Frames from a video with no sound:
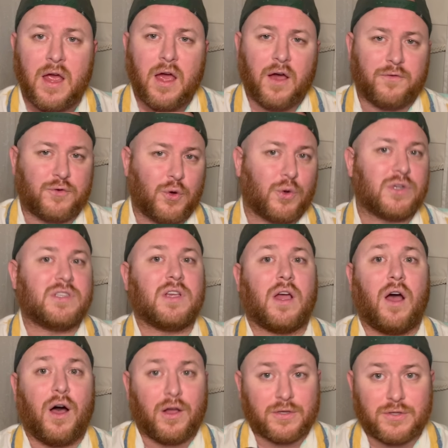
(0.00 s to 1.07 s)
Of course,
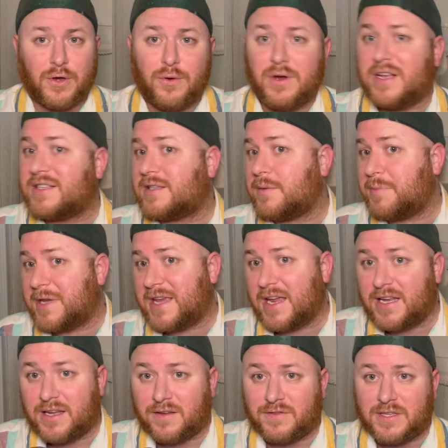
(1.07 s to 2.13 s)
also, it's the
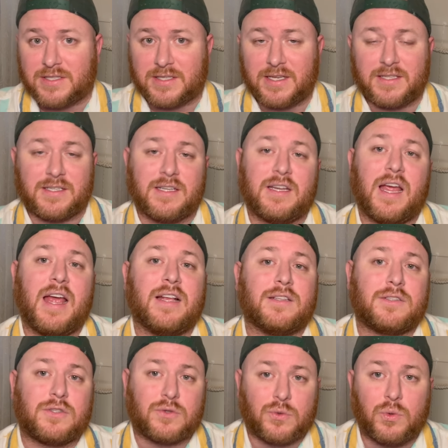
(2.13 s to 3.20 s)
beginning of the season and
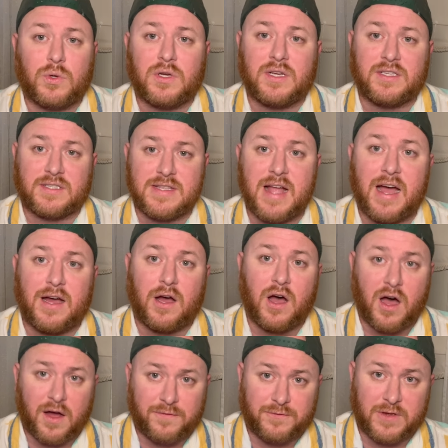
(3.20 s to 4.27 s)
school is not
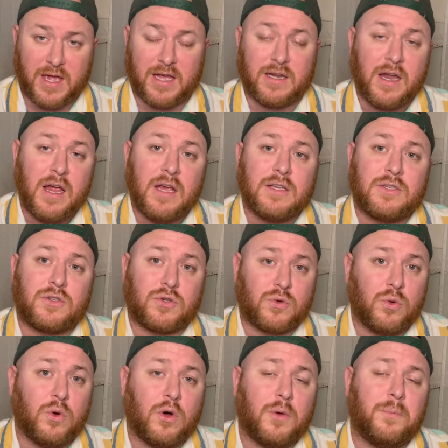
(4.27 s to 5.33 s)
off yet.
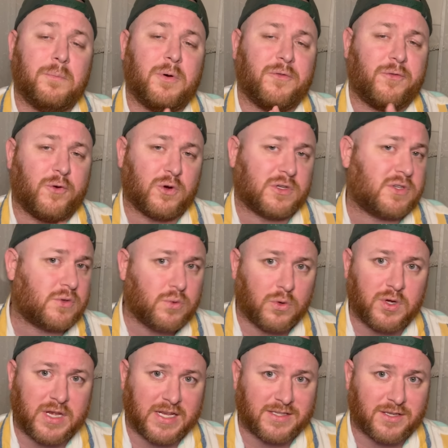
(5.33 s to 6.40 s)
Before school
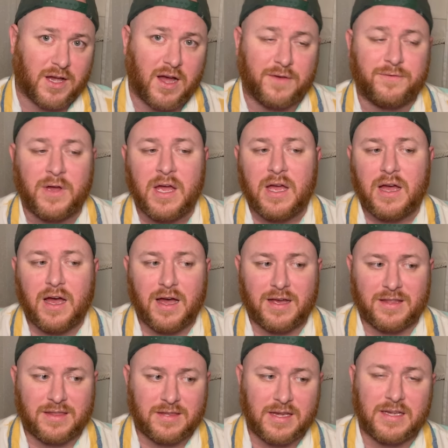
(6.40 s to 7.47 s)
gets off,
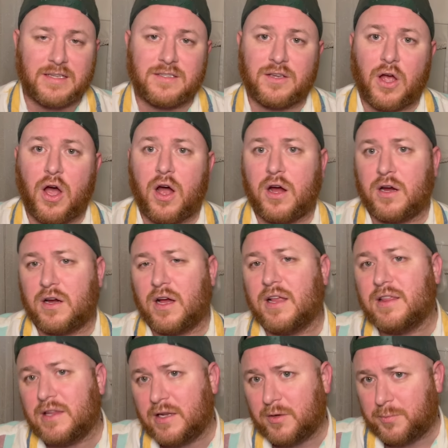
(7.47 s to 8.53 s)
things are a
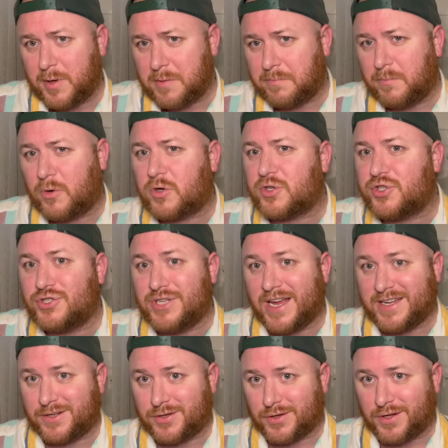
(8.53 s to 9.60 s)
little bit more
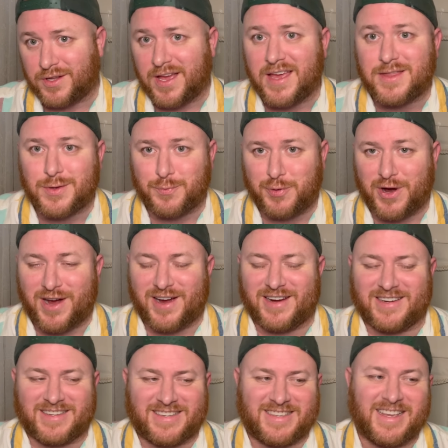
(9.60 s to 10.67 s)
gentle at the
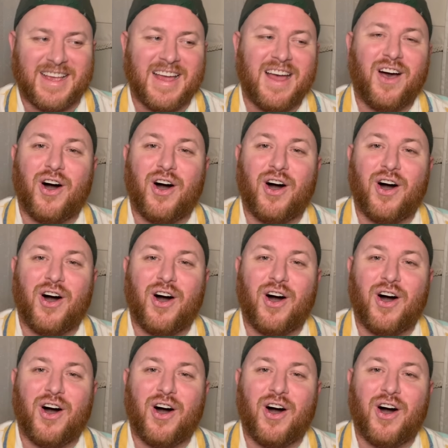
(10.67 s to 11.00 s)
parks.